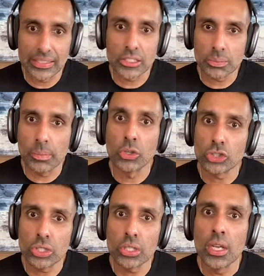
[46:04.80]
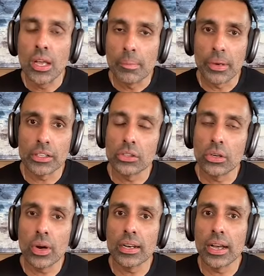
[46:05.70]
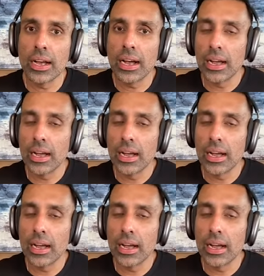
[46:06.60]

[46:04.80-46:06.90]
get this promotion but you know what uh,